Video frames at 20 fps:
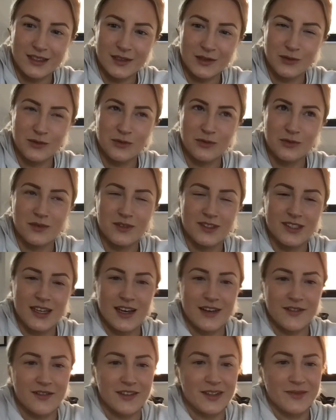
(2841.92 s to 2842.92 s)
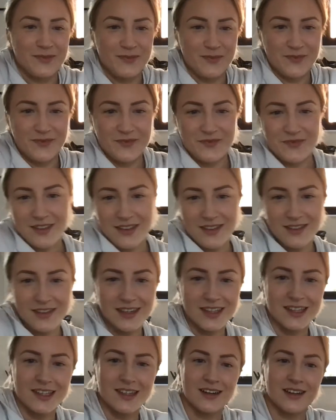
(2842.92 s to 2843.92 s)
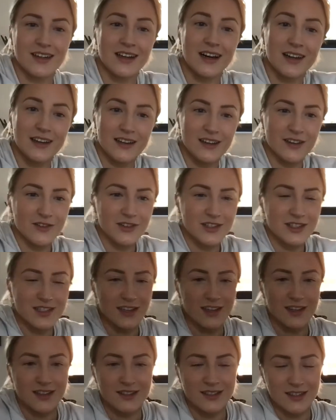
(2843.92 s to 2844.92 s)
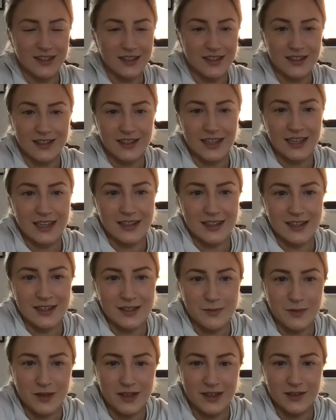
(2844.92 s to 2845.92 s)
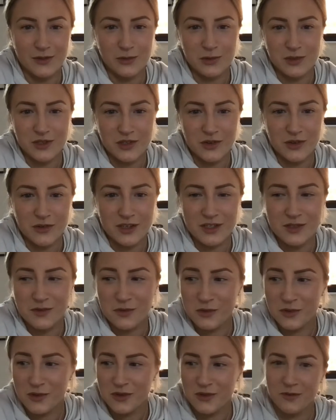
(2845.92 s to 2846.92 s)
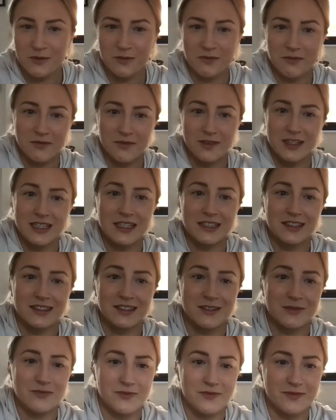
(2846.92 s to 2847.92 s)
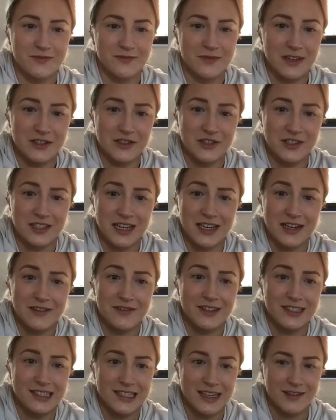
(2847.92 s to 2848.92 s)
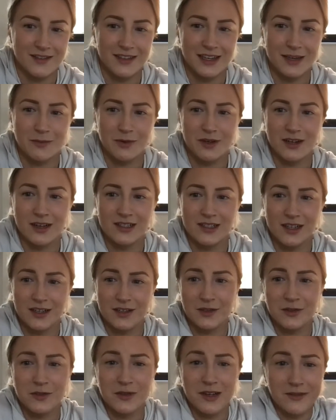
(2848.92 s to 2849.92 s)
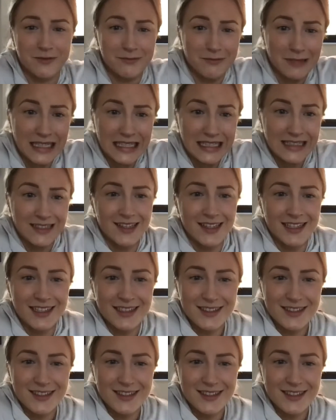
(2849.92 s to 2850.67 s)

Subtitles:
Ooh, dairy, I think. I honestly, sorry to all you vegans and vegetarians out there, but I do love meat.